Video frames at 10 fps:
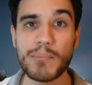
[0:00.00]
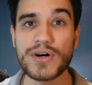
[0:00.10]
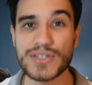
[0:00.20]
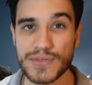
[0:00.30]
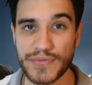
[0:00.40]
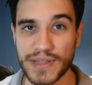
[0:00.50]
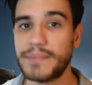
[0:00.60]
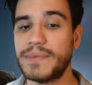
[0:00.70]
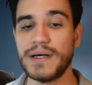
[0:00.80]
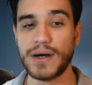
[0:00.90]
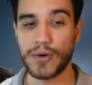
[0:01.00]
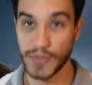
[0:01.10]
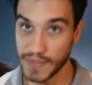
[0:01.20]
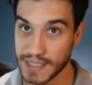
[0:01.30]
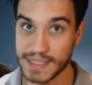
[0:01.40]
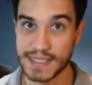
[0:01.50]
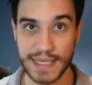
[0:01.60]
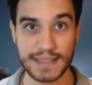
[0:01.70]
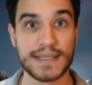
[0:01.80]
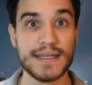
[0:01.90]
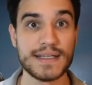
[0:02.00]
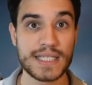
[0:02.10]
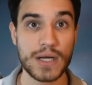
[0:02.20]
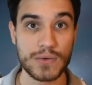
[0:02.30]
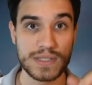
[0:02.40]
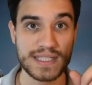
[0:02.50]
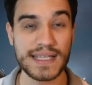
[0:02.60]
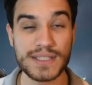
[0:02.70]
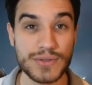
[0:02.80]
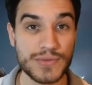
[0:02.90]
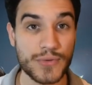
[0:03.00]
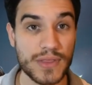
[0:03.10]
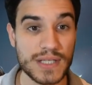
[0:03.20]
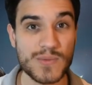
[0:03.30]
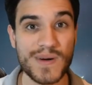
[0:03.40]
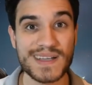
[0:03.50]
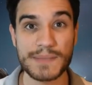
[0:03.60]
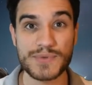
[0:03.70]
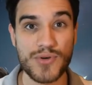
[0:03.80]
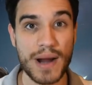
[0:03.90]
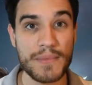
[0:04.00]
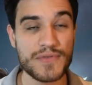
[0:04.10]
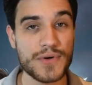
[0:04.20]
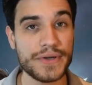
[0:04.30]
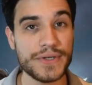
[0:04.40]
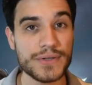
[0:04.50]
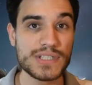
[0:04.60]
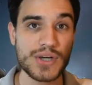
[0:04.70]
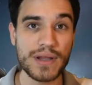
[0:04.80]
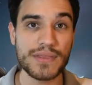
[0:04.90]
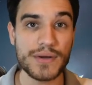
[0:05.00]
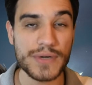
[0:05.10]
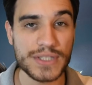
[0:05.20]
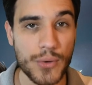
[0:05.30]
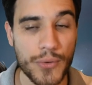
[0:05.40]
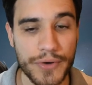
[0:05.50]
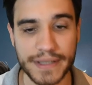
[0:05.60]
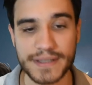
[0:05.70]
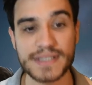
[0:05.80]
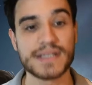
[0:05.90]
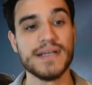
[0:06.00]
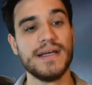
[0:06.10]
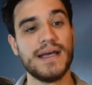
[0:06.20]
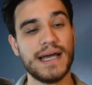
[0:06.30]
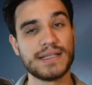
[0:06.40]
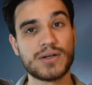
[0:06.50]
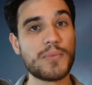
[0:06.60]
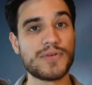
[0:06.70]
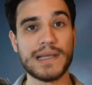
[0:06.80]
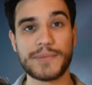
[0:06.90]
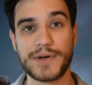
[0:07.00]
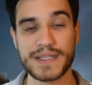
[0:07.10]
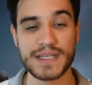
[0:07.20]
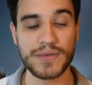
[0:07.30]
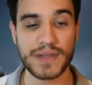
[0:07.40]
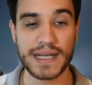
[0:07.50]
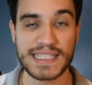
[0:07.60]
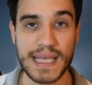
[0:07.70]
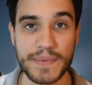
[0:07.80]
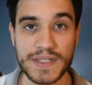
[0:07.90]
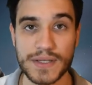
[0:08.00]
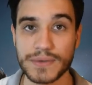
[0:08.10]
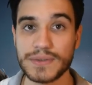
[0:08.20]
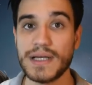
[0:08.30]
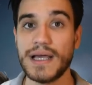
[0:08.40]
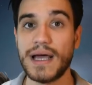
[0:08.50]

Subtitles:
most of them on this set. So stay tuned for this one, subscribe if you're new, join the Rhetorians, and hopefully I'm gonna see you in the next episode.